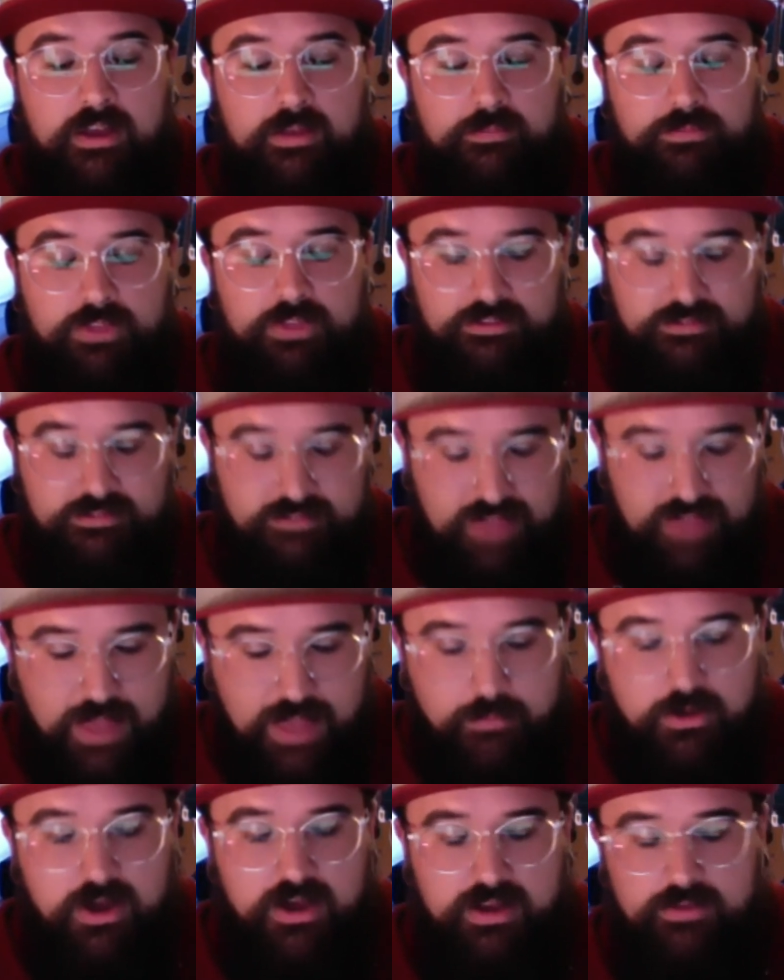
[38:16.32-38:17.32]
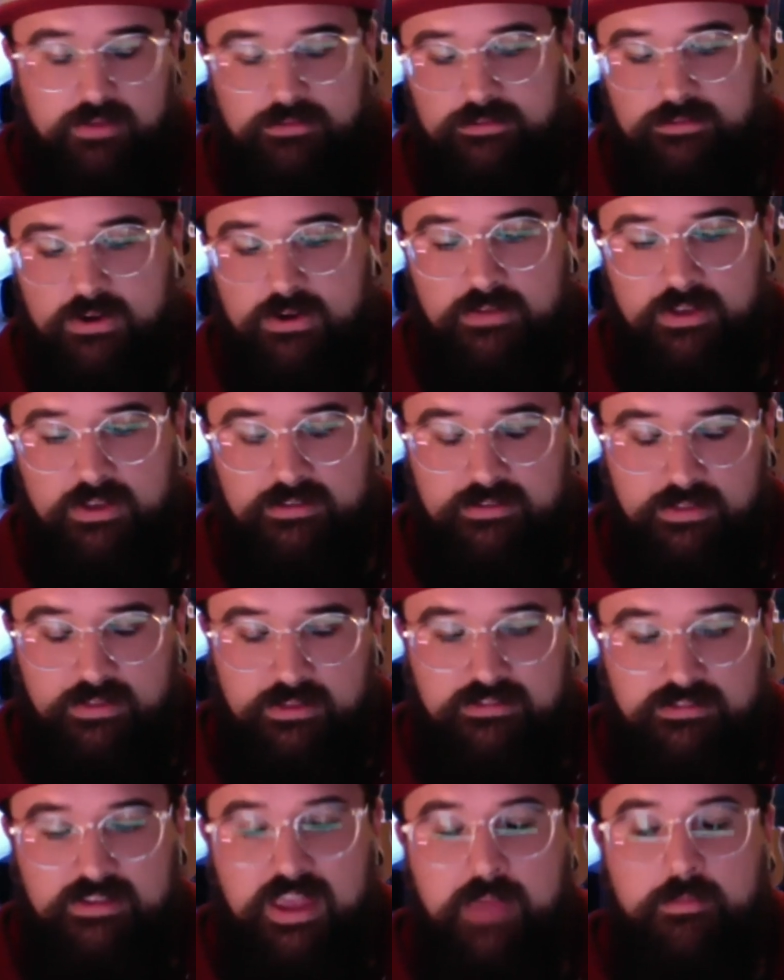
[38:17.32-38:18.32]
the same kind of service and the
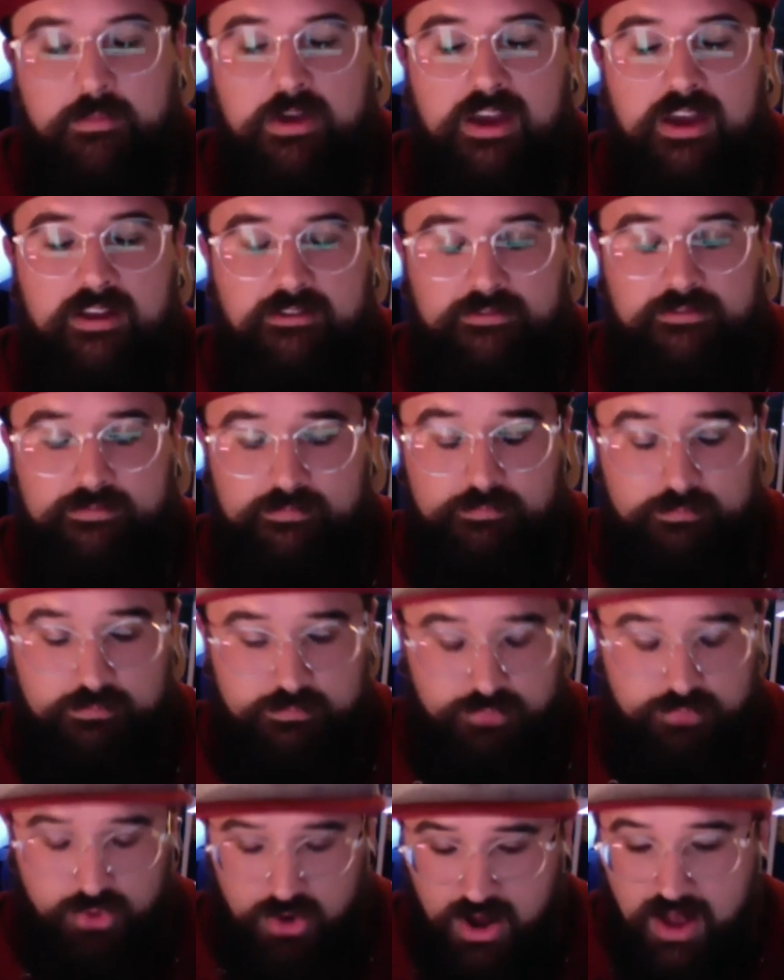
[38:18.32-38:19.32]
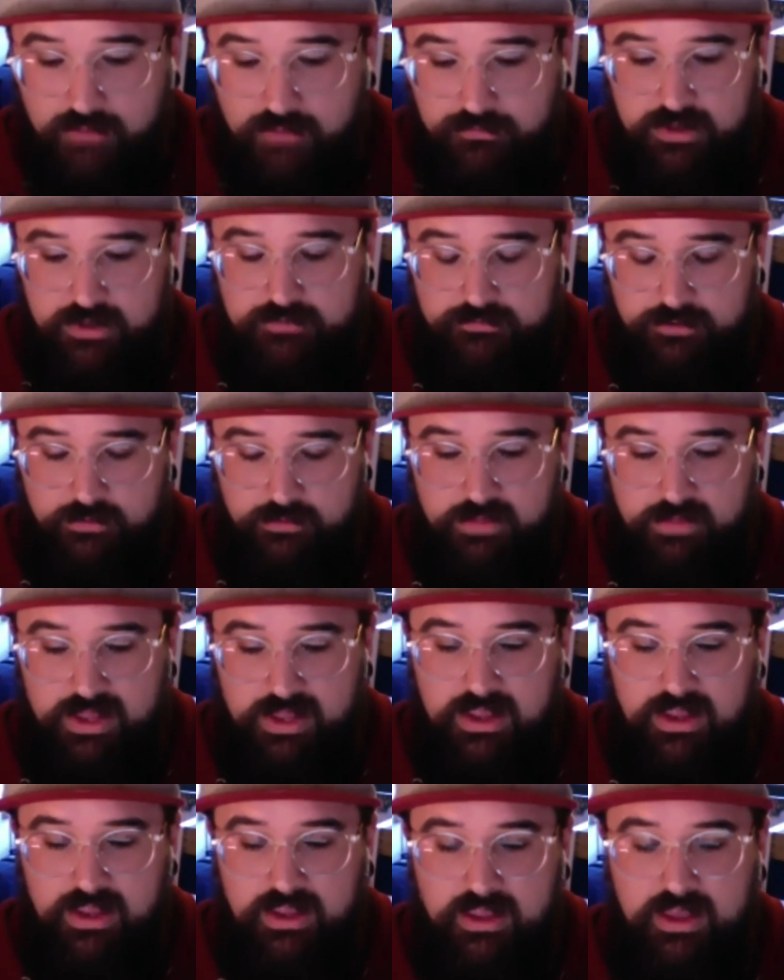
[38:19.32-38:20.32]
same kind of profit for
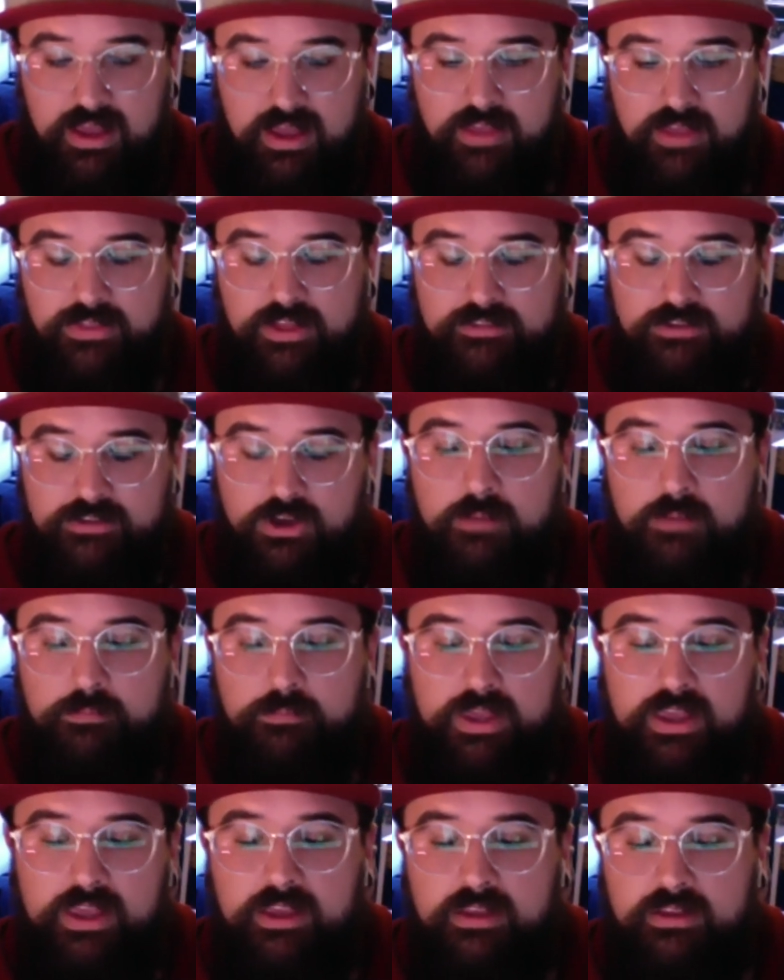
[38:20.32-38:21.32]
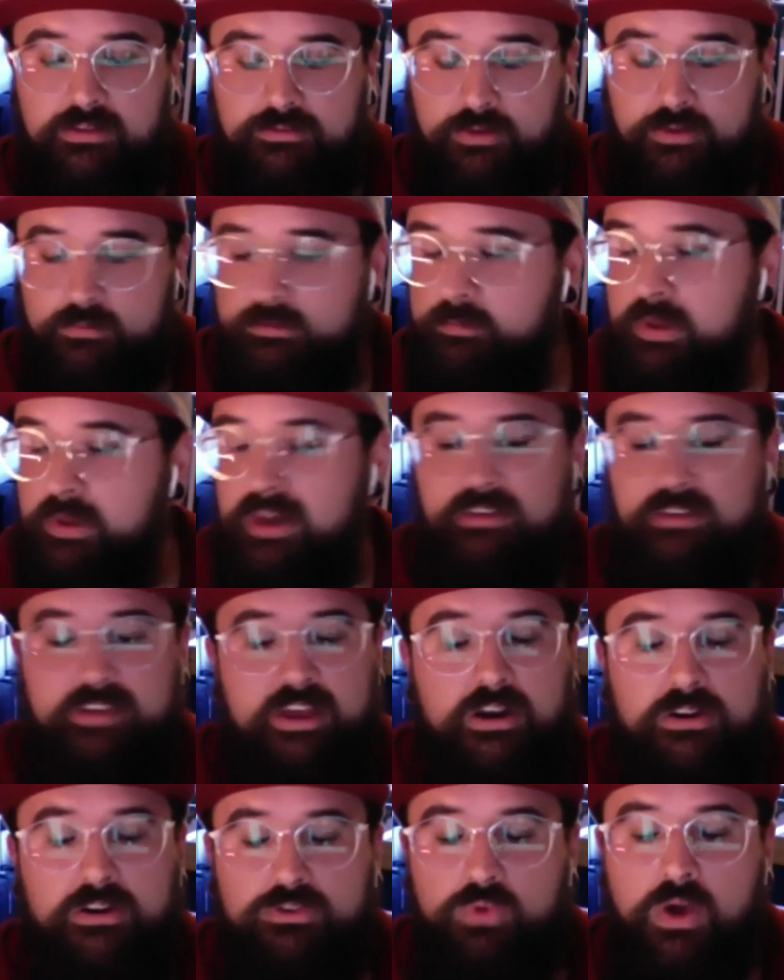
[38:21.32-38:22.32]
me that's going to be from spending
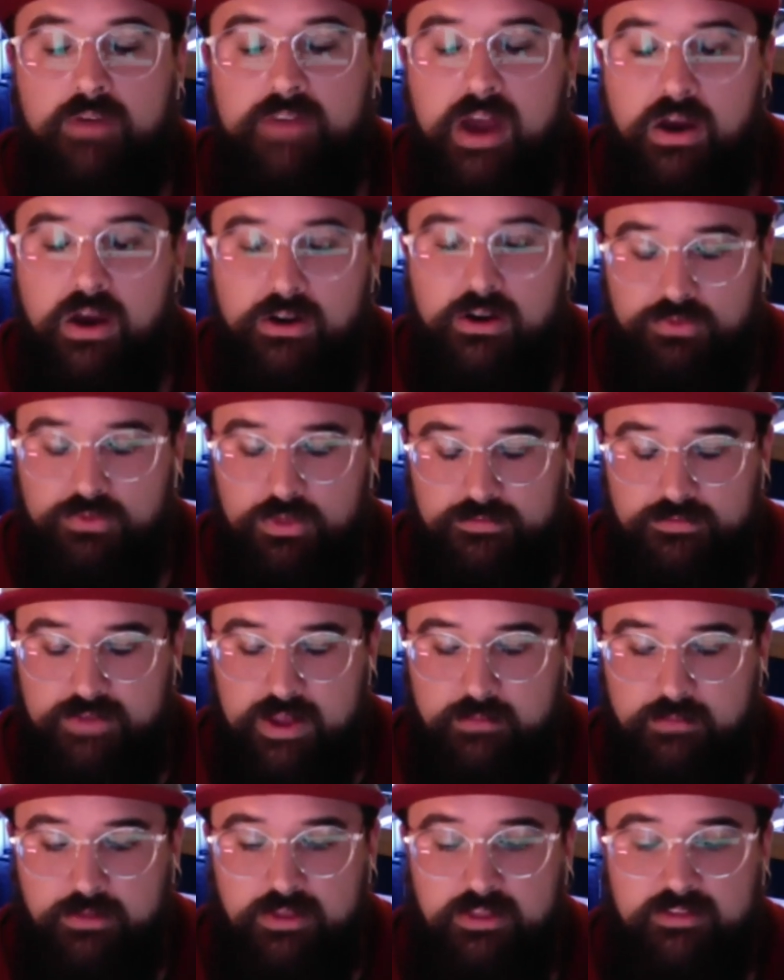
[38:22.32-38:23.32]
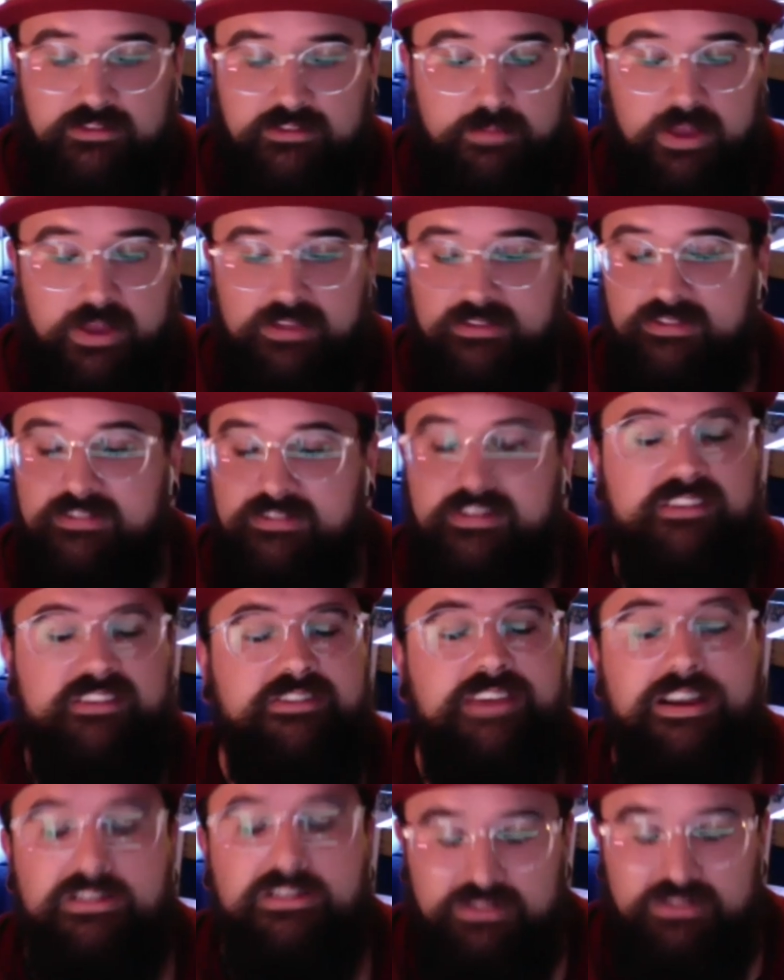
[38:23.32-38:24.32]
10 or 12 hours with a family that spends
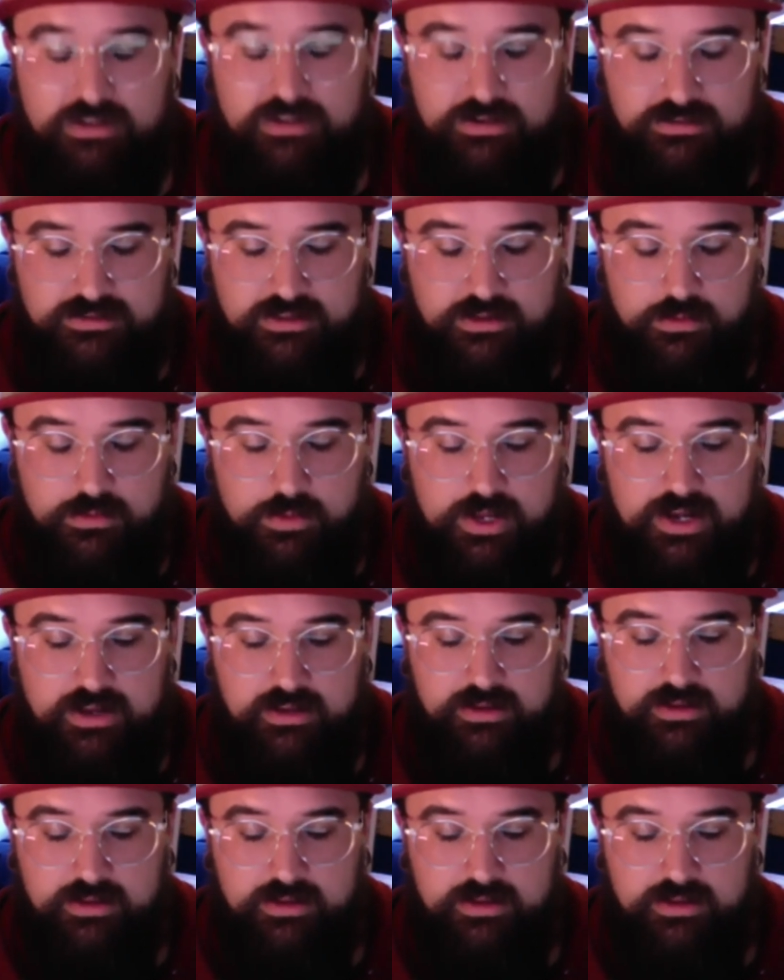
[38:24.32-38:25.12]
$6,000 on their wedding.